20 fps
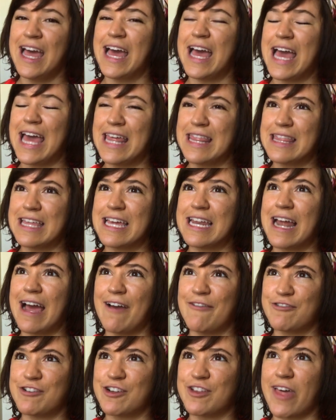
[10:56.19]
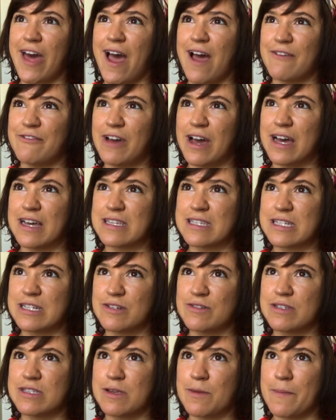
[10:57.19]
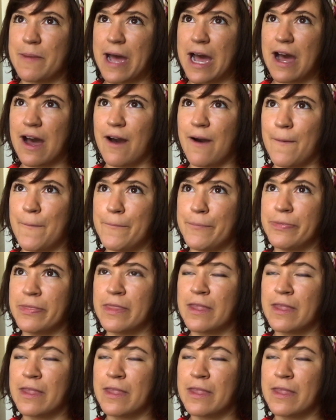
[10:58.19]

And then after that fast, it was about,